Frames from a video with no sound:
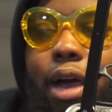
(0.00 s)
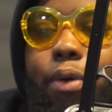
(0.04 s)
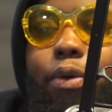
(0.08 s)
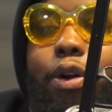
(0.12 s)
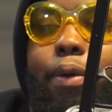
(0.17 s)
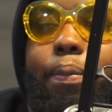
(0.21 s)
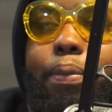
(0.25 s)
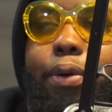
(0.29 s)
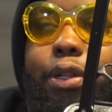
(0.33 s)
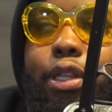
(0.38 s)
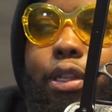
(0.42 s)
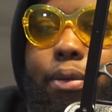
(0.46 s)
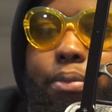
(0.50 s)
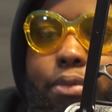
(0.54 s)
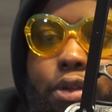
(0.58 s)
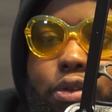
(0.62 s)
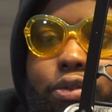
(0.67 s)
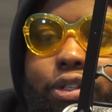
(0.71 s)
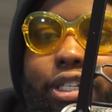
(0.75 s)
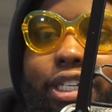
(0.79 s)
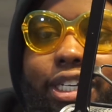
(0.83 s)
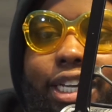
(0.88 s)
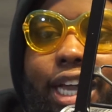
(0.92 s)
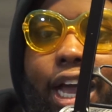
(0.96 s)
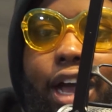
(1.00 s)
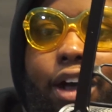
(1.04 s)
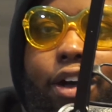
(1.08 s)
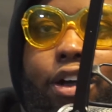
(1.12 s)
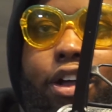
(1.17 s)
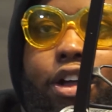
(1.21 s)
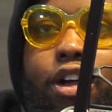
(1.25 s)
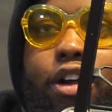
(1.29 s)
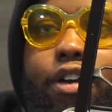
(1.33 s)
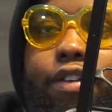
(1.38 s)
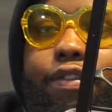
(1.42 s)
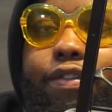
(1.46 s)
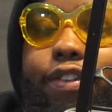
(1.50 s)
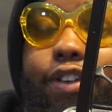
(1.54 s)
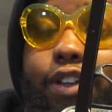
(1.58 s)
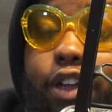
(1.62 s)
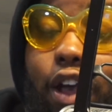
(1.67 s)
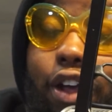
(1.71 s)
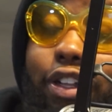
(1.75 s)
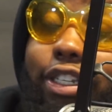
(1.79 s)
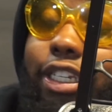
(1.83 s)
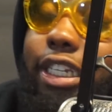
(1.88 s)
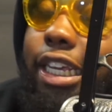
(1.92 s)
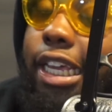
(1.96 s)
I want to put the music out for
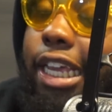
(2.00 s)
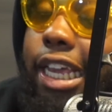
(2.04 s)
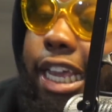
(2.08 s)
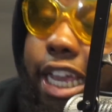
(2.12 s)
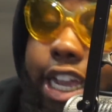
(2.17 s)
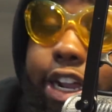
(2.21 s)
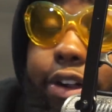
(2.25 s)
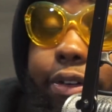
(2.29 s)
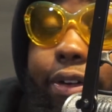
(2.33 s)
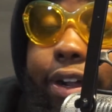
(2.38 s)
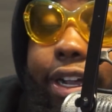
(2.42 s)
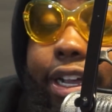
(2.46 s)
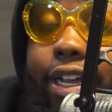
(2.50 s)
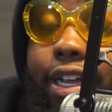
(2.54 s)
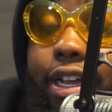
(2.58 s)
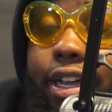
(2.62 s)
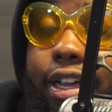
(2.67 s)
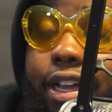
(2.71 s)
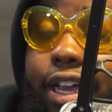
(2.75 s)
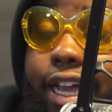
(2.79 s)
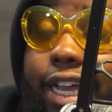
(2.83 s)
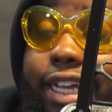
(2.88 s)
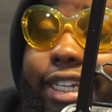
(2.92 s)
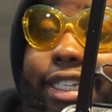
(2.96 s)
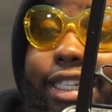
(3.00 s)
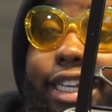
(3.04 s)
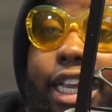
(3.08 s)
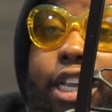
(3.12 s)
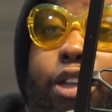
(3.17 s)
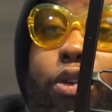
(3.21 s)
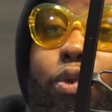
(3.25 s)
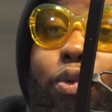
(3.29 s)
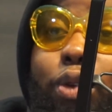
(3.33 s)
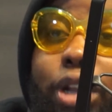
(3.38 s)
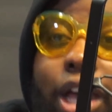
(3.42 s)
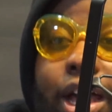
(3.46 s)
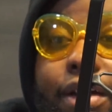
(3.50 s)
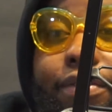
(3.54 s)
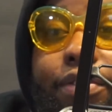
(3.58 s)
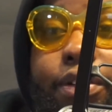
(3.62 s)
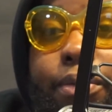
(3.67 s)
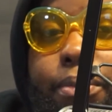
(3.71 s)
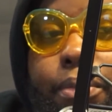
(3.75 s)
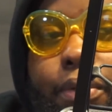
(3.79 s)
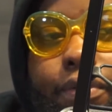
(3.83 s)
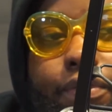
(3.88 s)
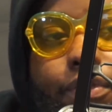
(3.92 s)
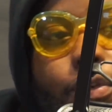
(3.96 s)
y'all to hear it and say you love
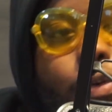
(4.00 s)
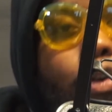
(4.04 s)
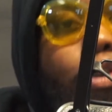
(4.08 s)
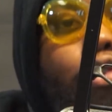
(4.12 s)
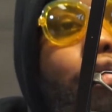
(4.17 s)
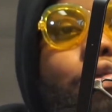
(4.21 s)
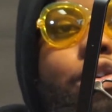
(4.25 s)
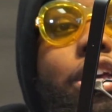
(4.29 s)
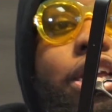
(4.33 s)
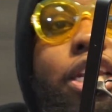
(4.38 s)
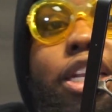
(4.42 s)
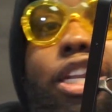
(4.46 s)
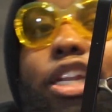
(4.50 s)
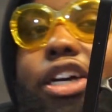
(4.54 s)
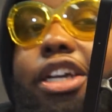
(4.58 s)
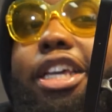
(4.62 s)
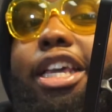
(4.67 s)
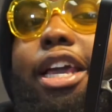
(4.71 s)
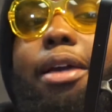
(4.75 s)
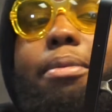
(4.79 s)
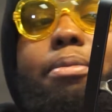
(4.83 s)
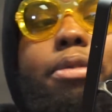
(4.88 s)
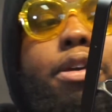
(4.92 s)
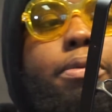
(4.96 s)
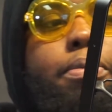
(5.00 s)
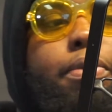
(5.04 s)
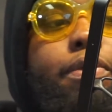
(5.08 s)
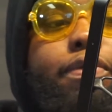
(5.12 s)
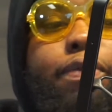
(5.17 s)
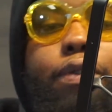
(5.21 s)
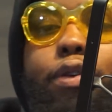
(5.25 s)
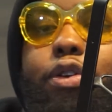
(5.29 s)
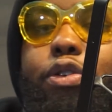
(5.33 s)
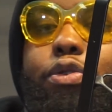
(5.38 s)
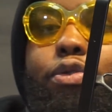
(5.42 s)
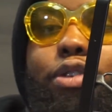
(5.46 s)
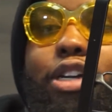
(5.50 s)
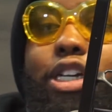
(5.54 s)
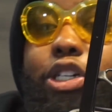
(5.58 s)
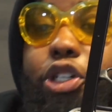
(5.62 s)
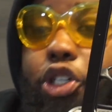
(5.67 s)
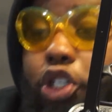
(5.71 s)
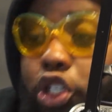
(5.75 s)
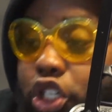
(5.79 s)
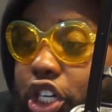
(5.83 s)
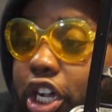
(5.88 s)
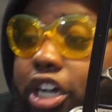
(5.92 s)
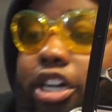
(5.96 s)
it before you can look at me, before you
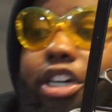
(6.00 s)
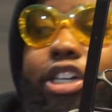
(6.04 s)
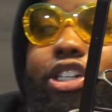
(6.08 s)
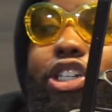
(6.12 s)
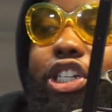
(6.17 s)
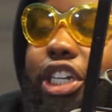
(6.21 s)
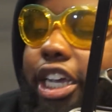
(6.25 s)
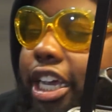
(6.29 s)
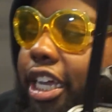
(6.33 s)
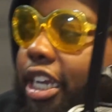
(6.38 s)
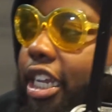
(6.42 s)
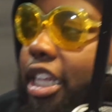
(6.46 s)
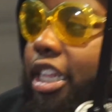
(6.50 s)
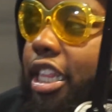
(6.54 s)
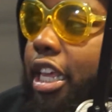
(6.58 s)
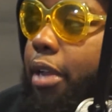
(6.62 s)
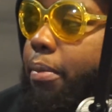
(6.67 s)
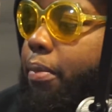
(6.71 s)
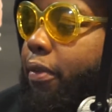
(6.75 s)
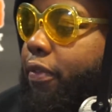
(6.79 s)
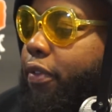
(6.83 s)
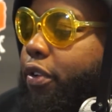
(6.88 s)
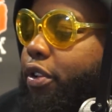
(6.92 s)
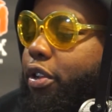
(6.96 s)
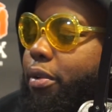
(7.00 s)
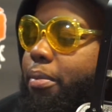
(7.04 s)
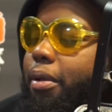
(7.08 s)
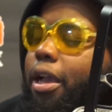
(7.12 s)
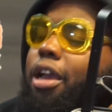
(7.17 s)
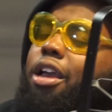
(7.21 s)
can judge anything, before you can be